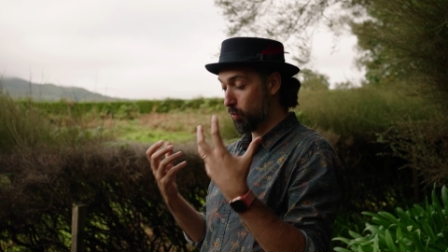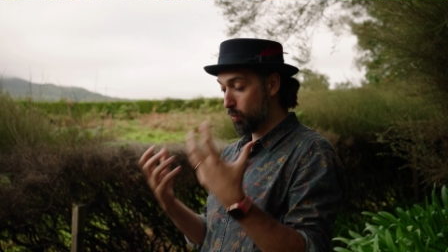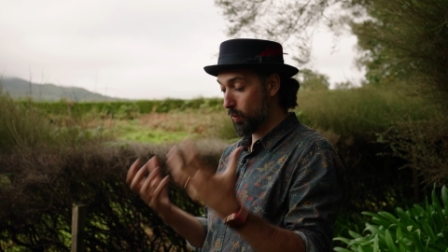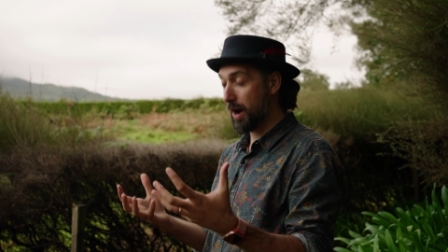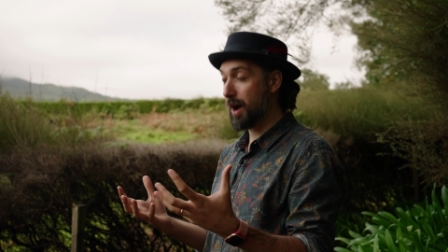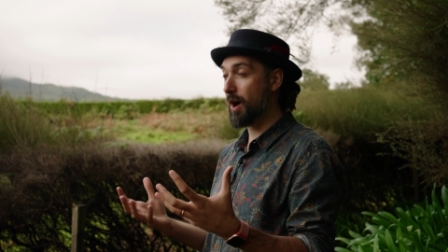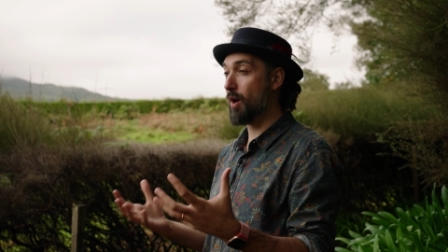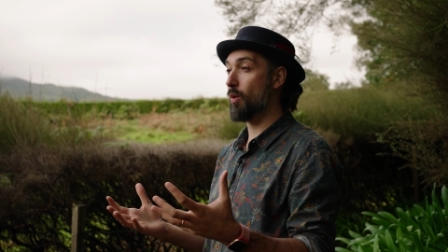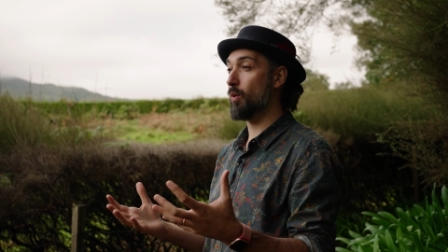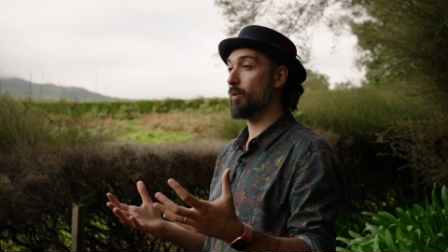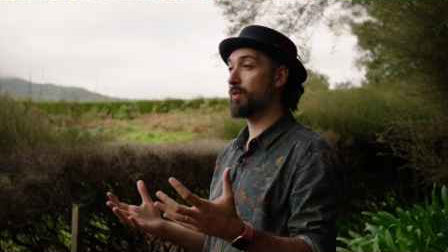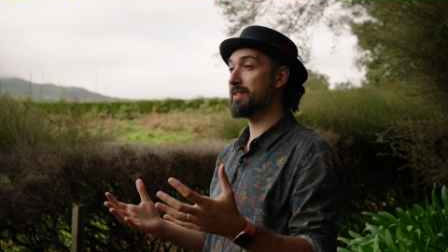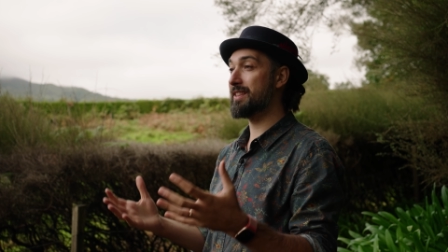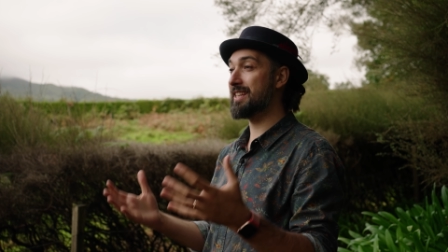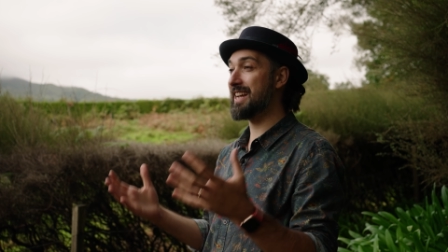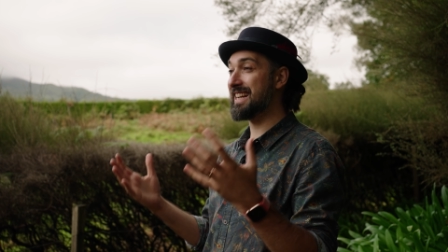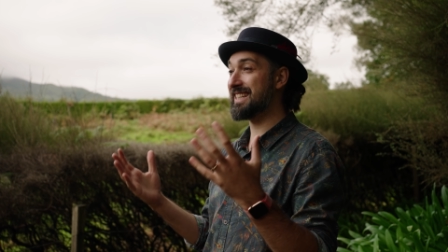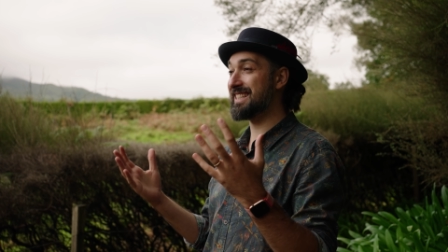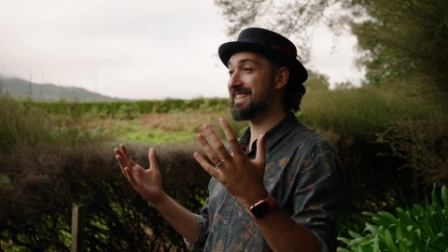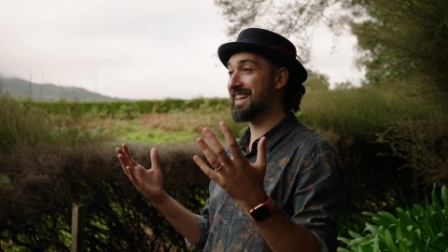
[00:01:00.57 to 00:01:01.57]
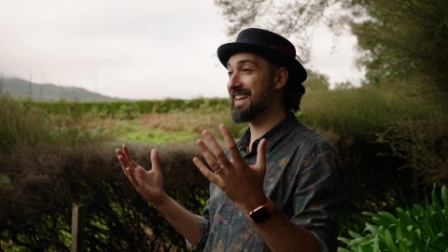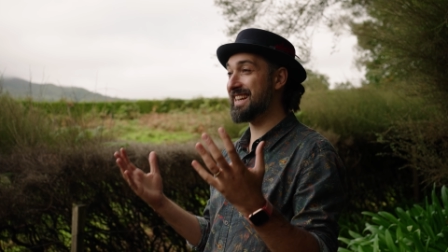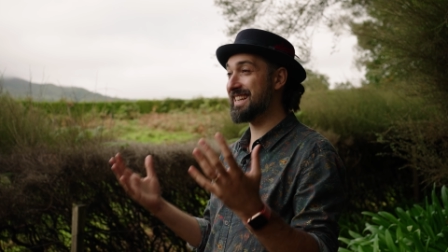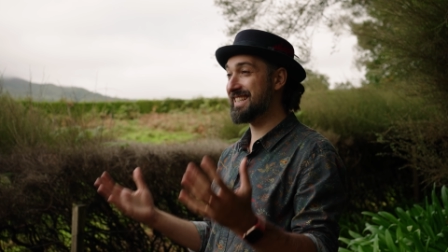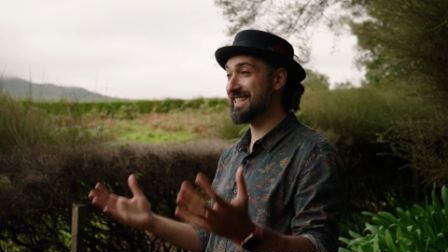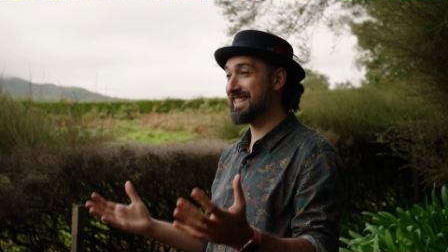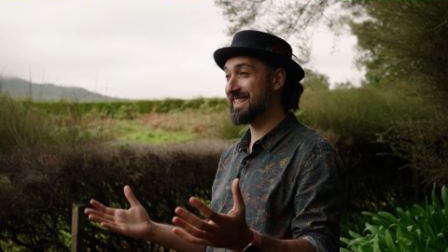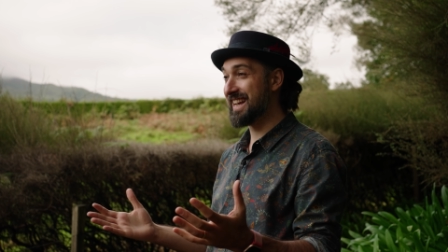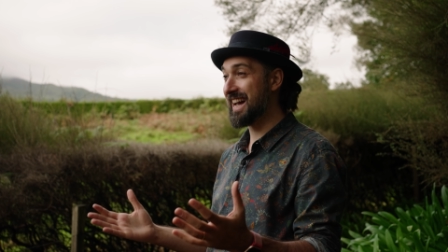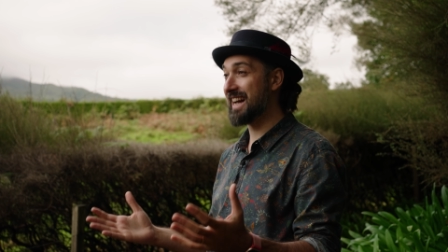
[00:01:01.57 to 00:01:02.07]
wow, that's
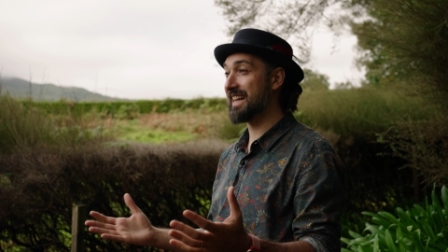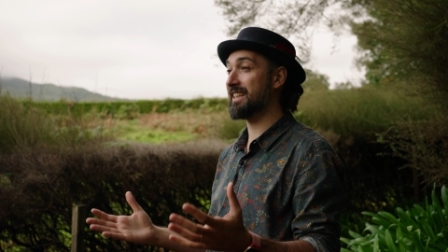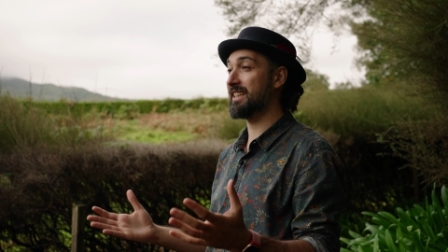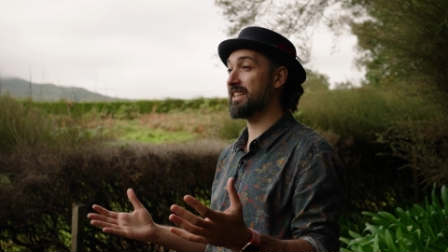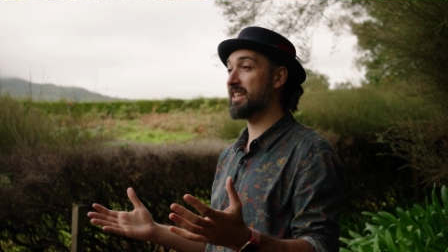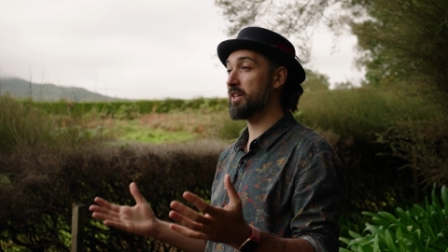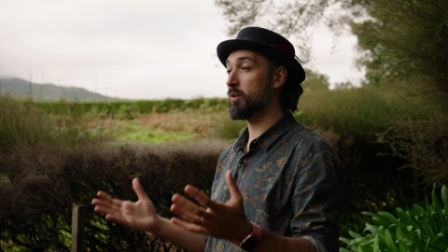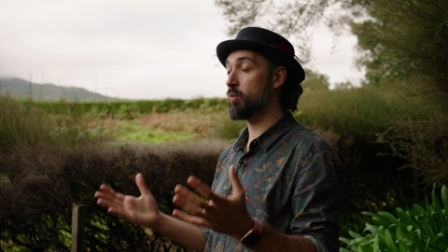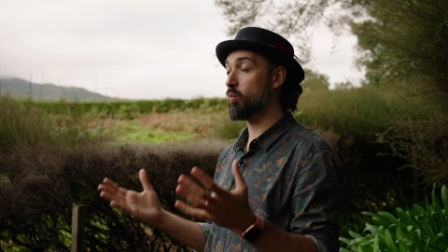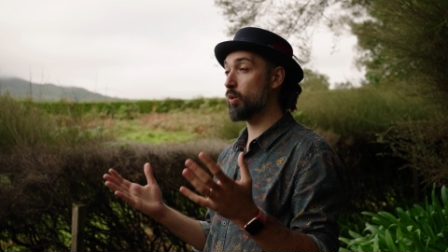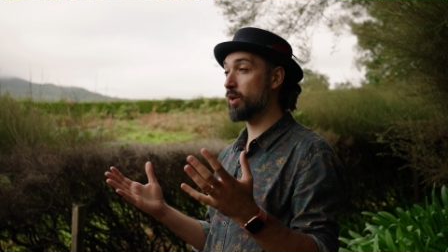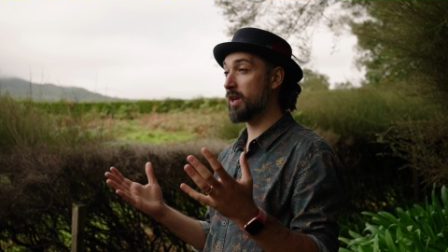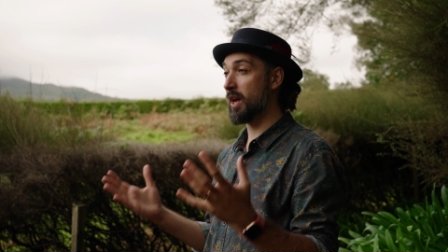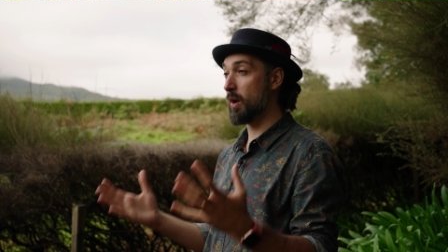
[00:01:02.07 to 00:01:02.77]
exactly what